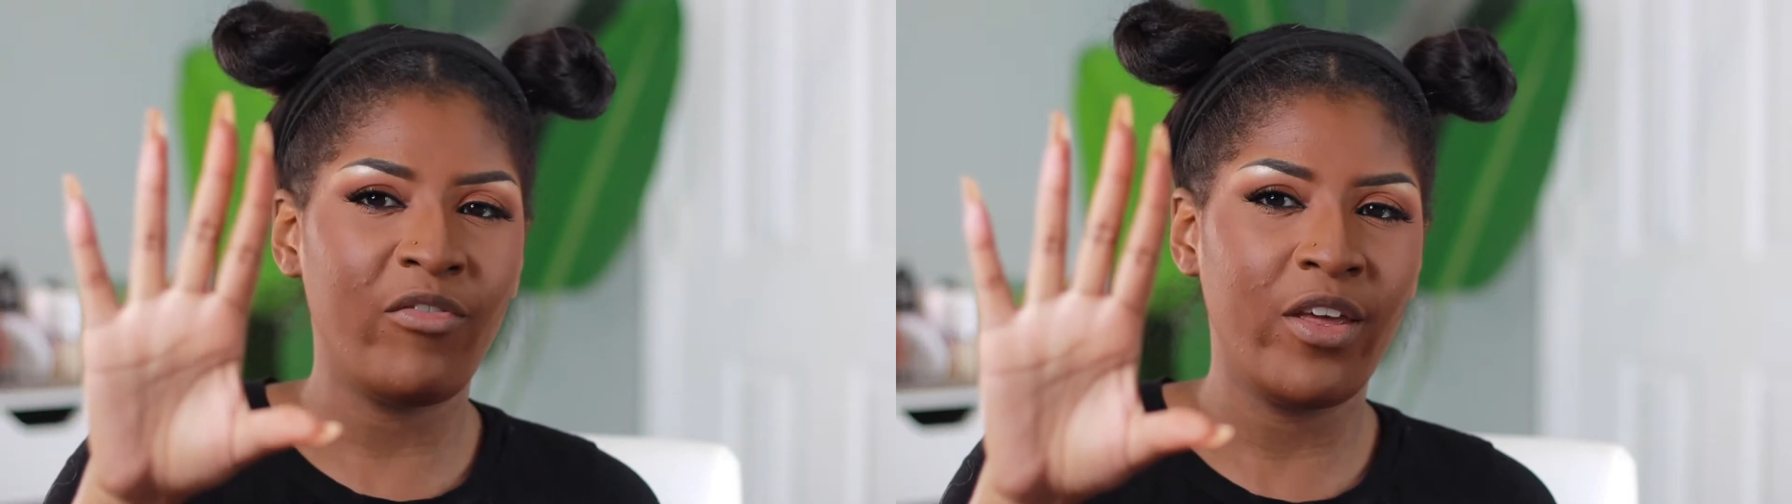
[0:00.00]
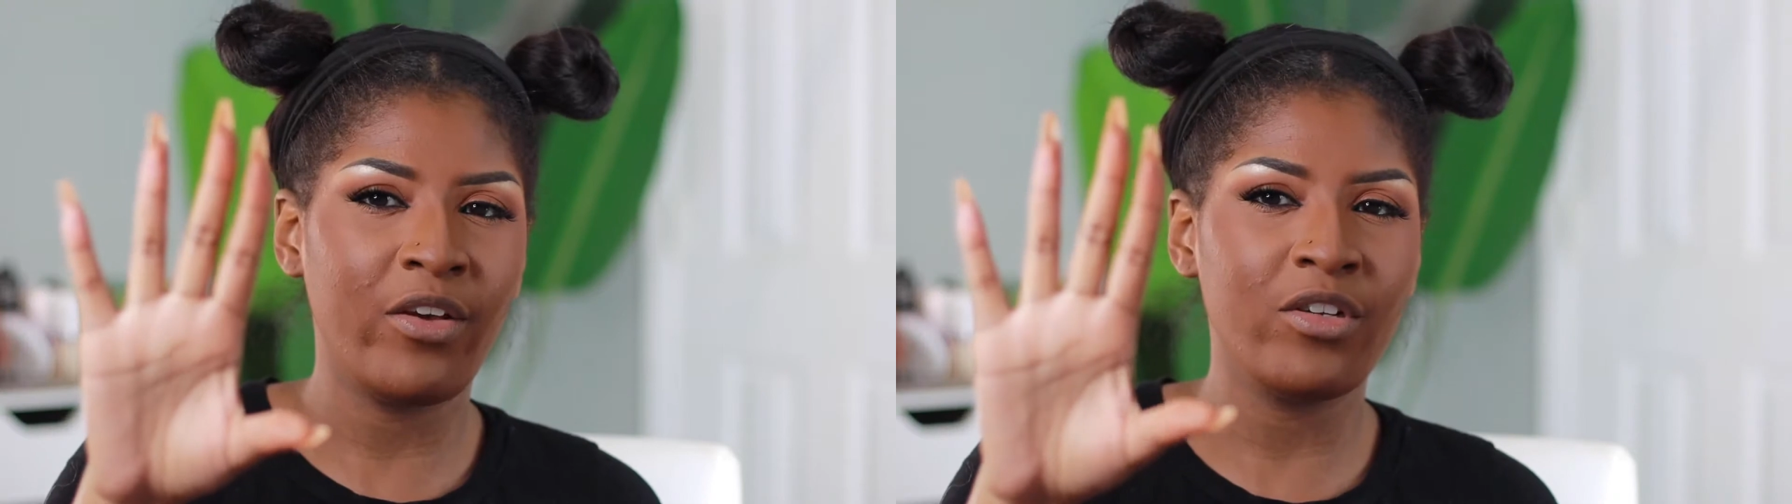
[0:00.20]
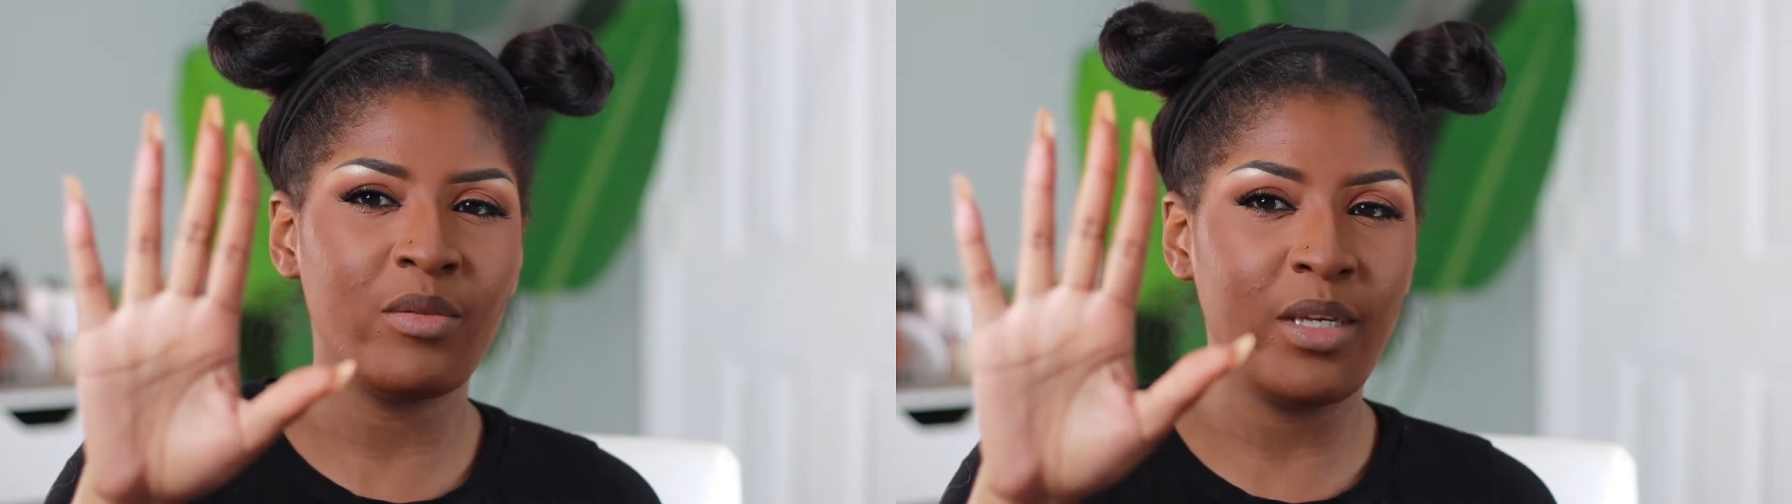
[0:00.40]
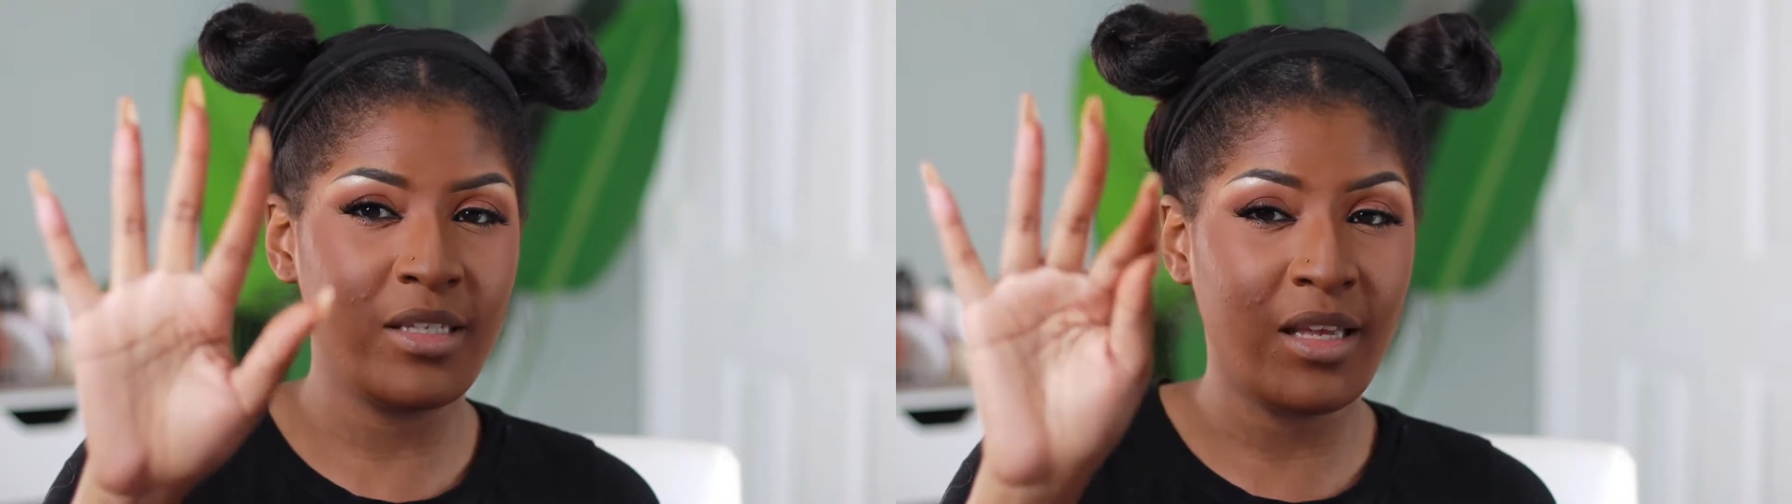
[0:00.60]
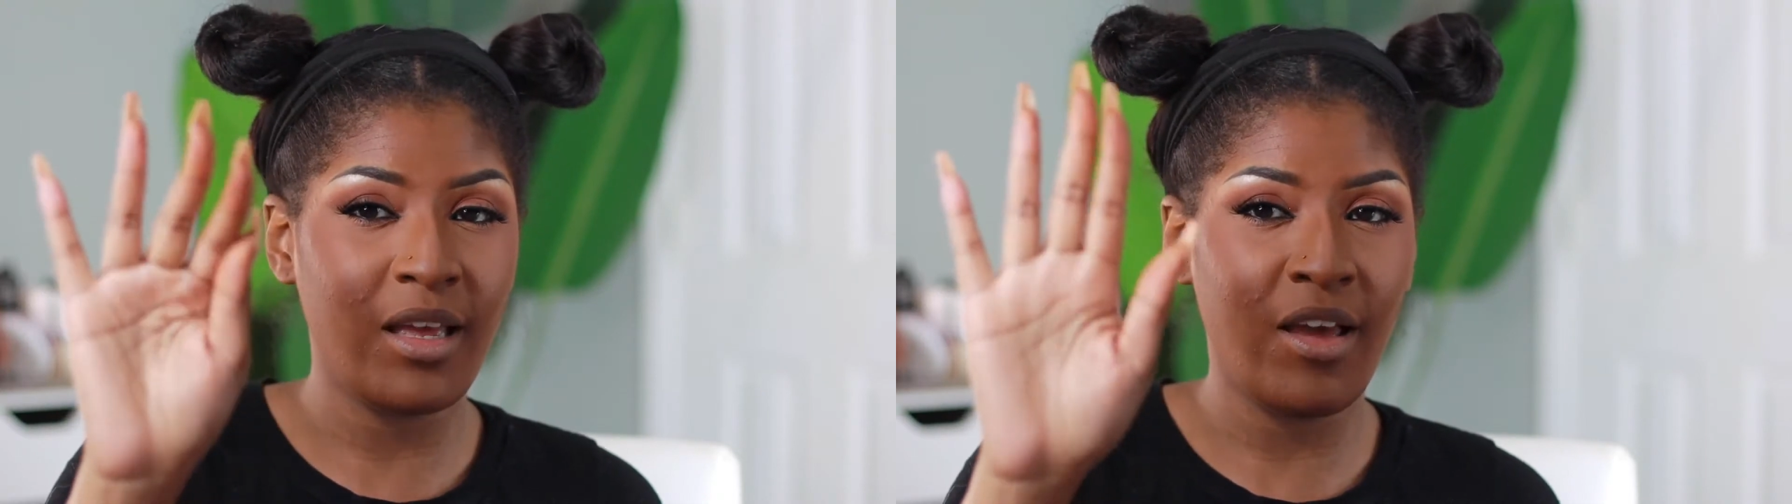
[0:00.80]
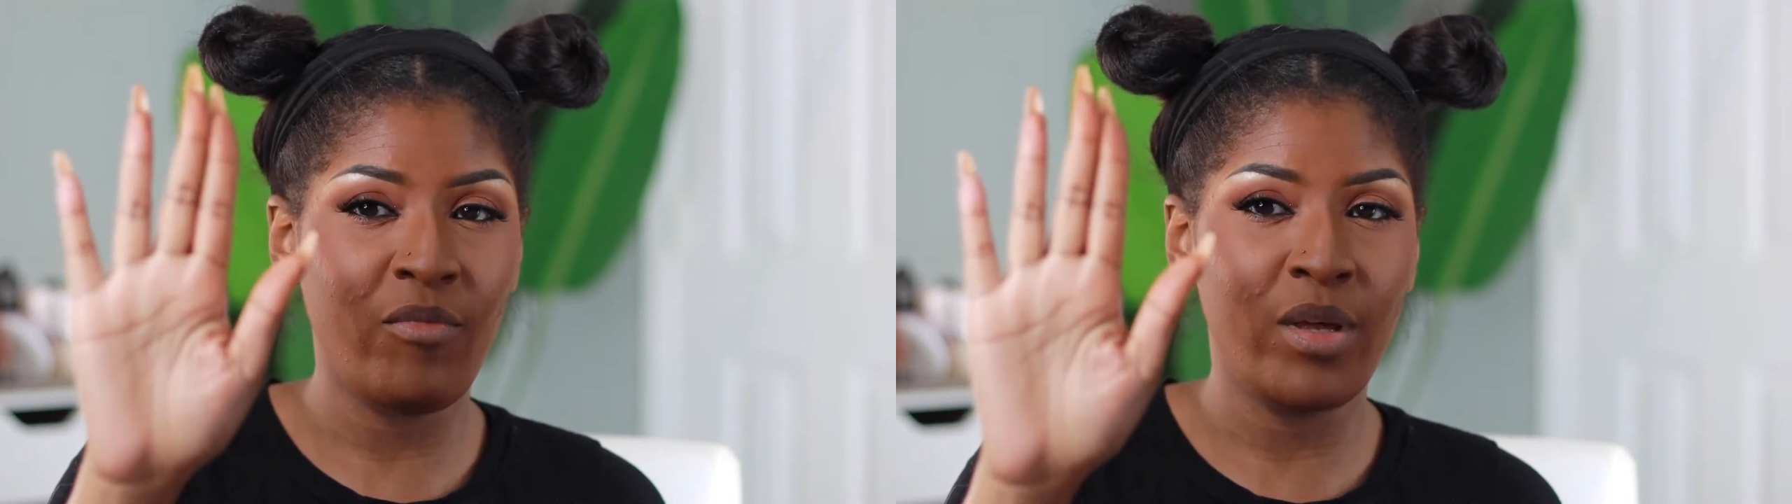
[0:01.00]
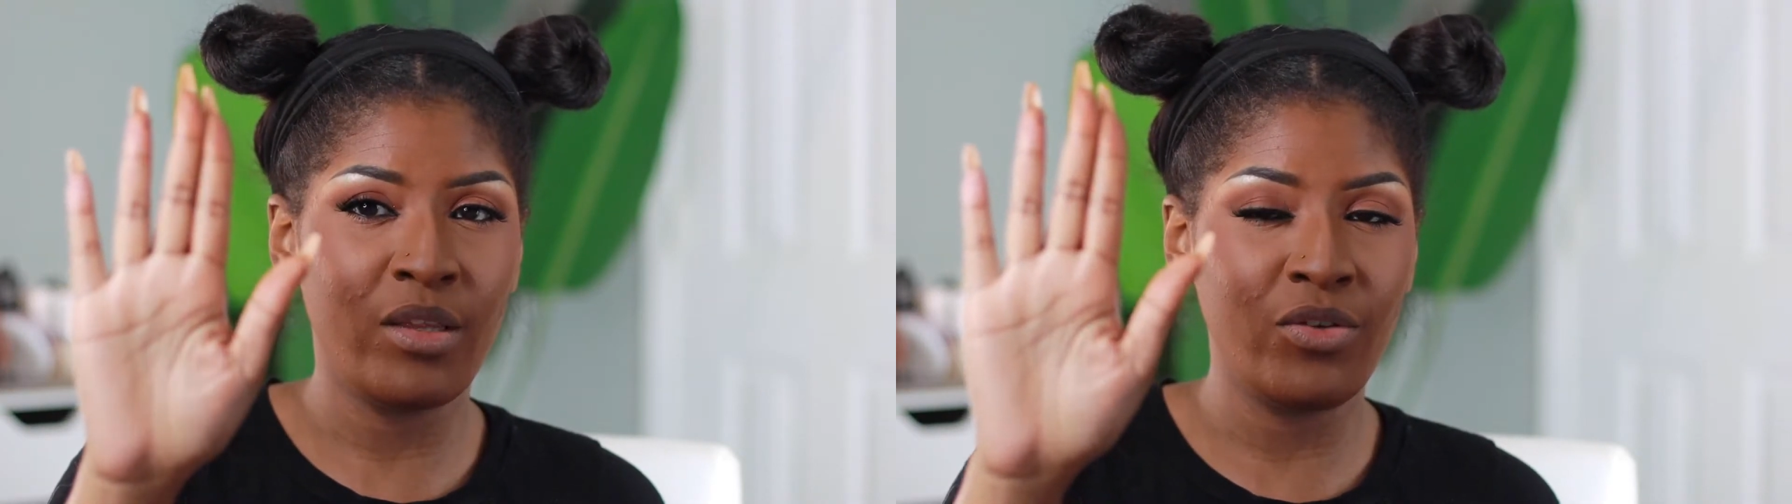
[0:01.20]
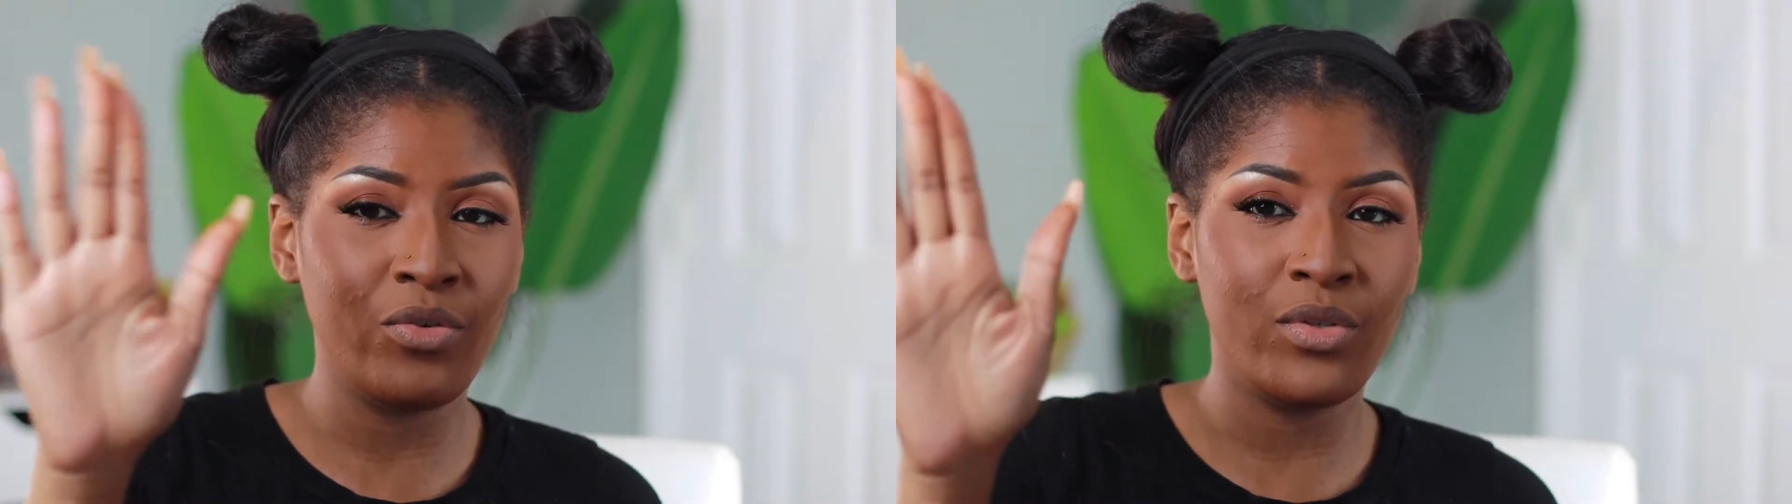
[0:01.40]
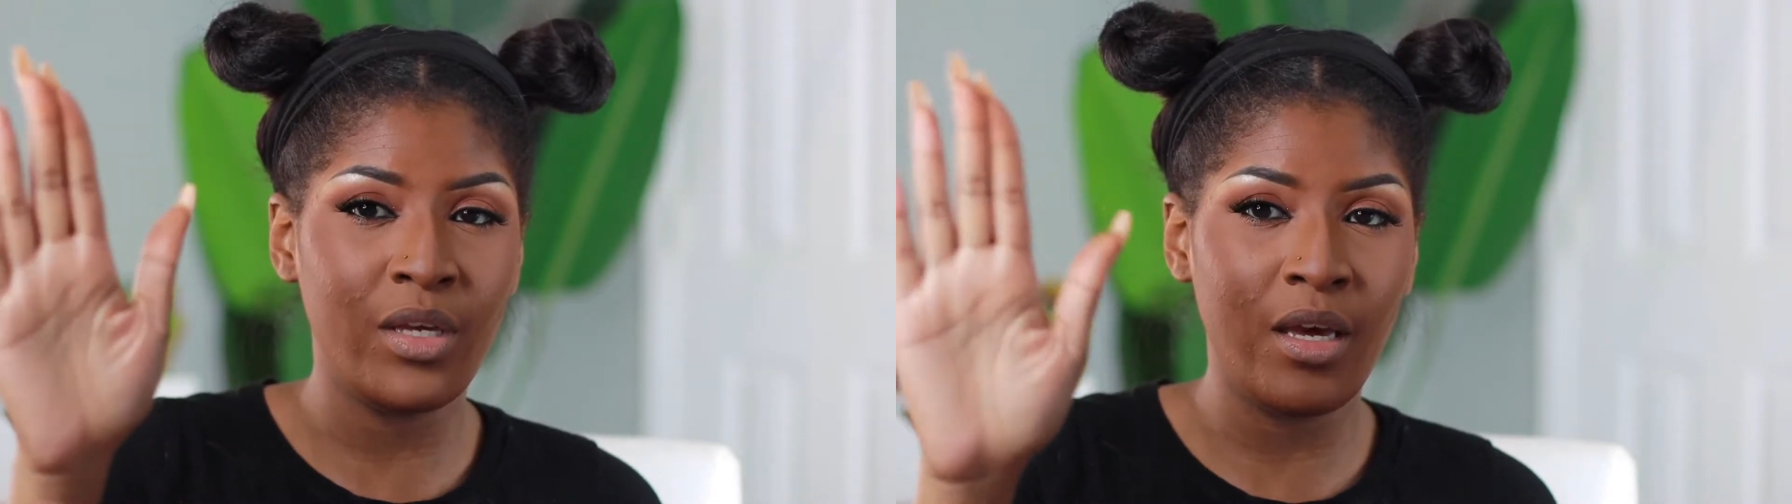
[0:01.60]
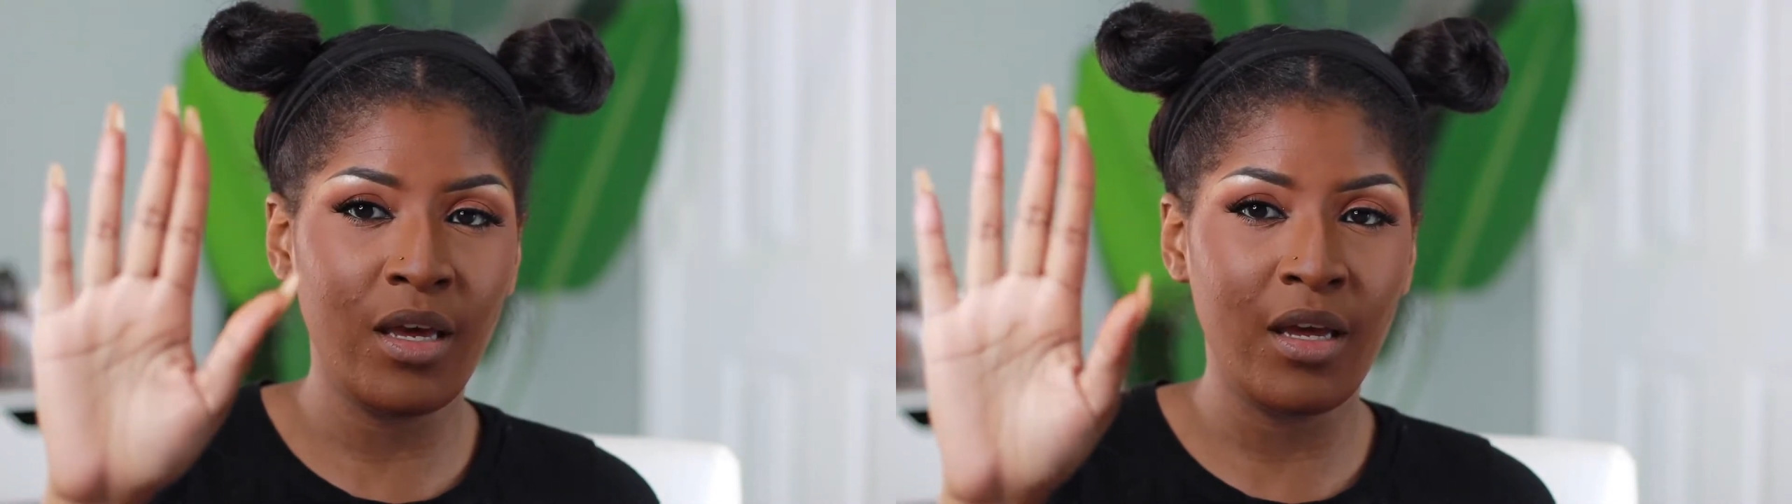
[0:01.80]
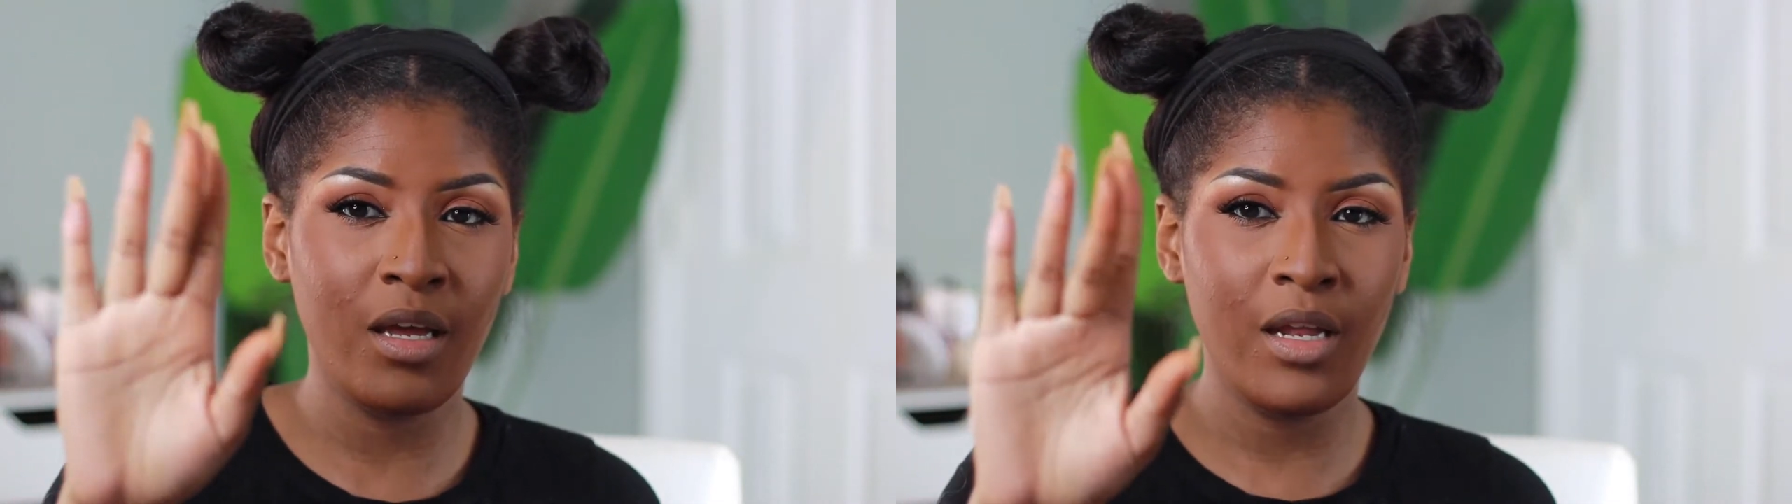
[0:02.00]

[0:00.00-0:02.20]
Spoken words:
fingers because I have been using,